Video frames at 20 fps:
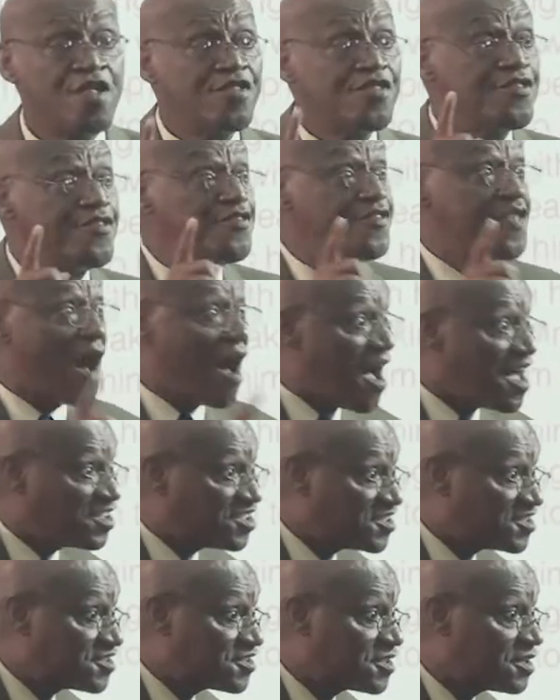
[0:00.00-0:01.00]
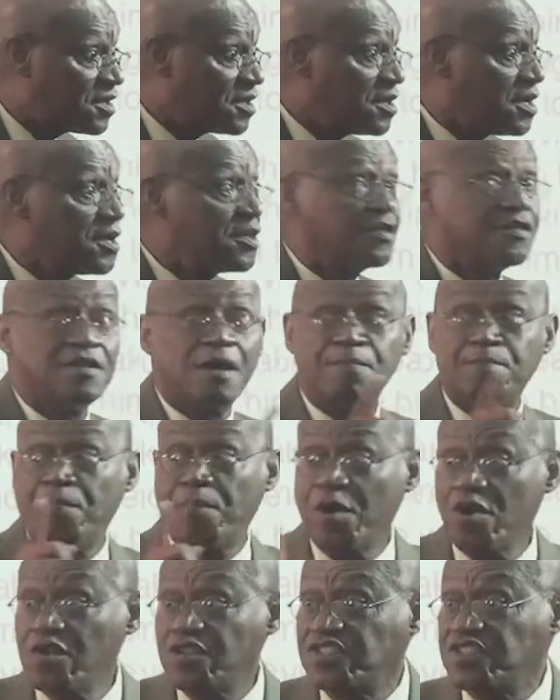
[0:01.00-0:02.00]
Thus, the
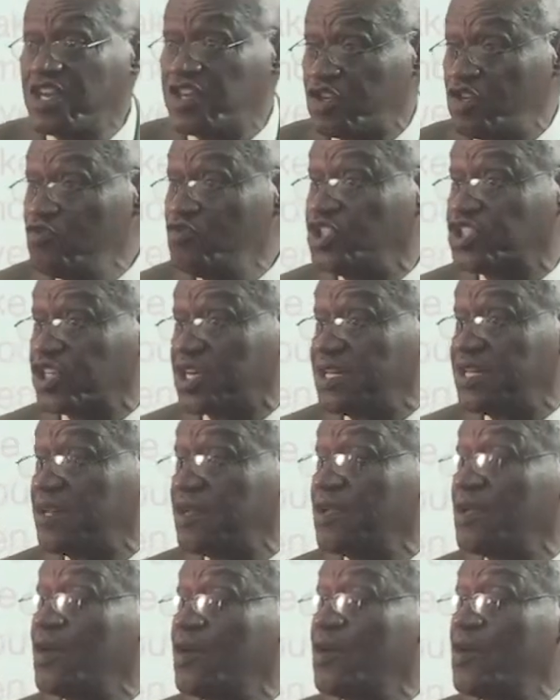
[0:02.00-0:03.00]
persecution